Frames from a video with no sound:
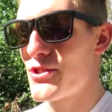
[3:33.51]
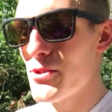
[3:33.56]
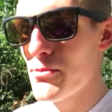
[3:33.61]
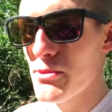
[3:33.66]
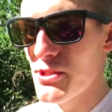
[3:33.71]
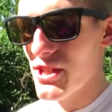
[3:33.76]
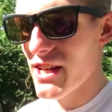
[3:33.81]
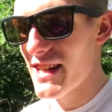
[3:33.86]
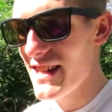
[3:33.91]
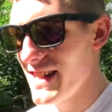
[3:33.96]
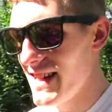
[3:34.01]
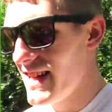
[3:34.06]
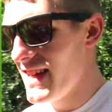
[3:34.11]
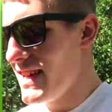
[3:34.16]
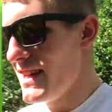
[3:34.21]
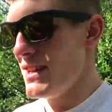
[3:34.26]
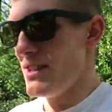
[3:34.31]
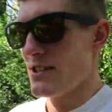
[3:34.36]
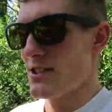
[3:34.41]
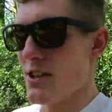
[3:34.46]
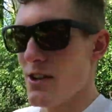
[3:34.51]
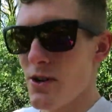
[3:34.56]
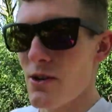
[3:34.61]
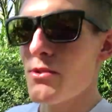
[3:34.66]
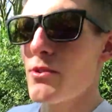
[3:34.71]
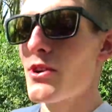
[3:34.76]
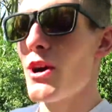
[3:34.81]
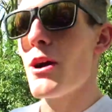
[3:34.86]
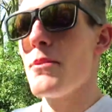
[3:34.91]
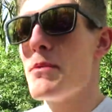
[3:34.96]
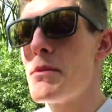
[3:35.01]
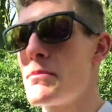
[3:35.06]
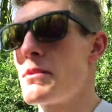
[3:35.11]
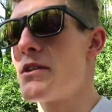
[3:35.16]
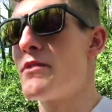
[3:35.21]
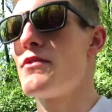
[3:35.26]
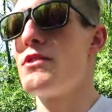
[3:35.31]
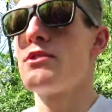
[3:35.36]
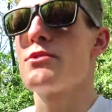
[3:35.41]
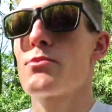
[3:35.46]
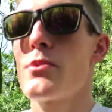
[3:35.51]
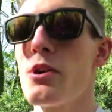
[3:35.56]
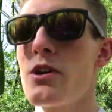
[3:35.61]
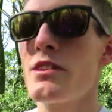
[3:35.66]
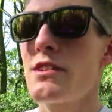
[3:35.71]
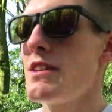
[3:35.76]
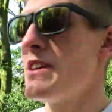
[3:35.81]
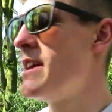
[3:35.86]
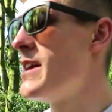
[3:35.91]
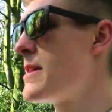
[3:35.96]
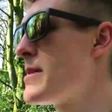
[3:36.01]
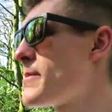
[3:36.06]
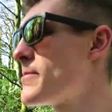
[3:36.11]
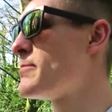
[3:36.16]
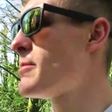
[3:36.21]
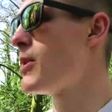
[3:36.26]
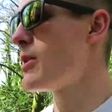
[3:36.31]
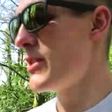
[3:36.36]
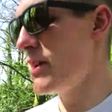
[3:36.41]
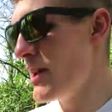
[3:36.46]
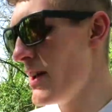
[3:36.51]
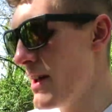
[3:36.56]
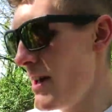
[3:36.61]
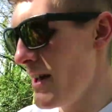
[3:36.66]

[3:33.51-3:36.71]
stupid shit. So comment whatever you want, but